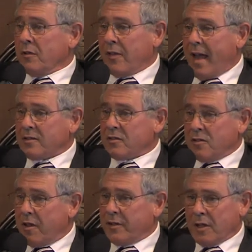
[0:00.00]
That's
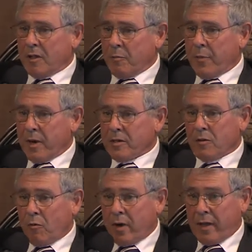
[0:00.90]
nothing compared
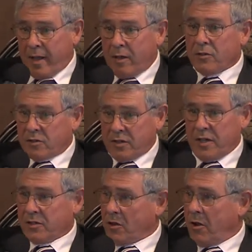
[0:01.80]
to what else
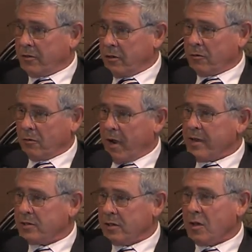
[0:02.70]
is on the
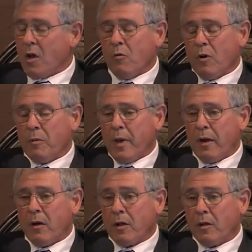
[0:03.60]
horizon. What
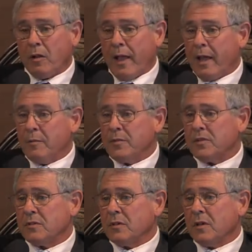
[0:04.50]
about our
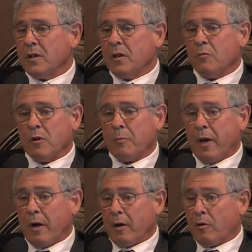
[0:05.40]
clams? What about our